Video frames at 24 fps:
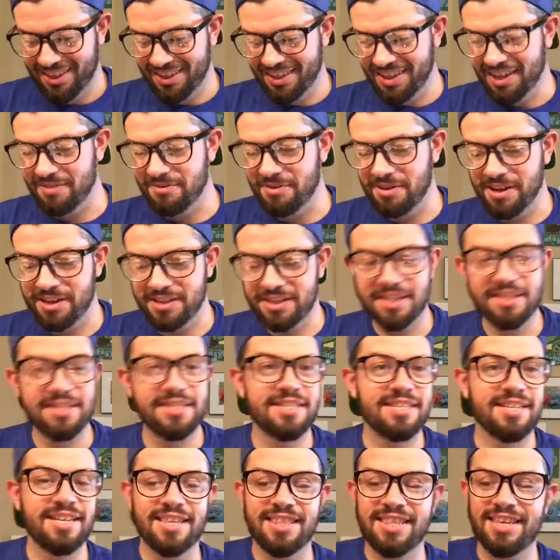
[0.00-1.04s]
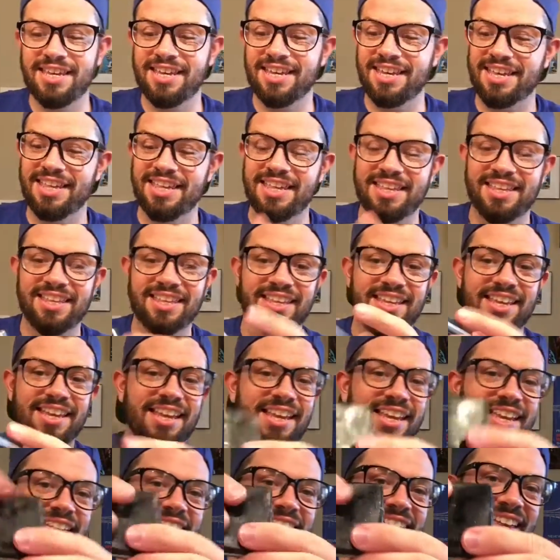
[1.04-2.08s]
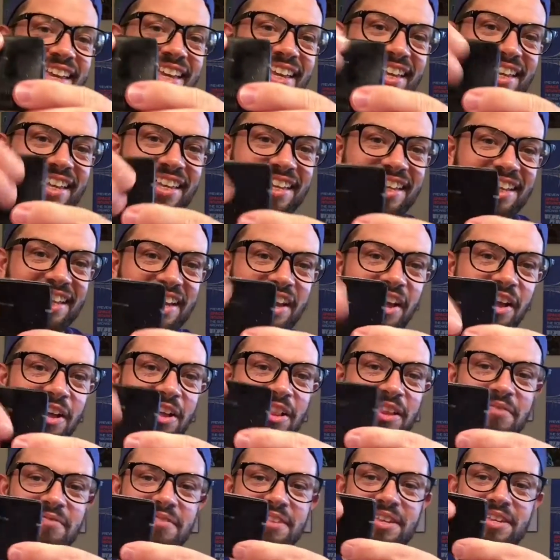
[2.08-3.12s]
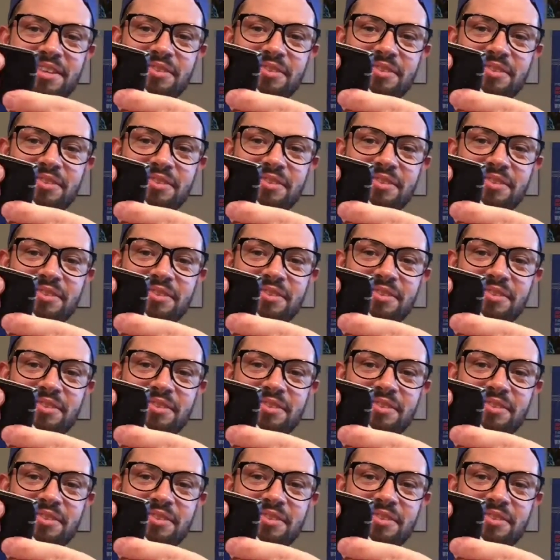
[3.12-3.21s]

but if you guys could see the, uh, like, like, all of the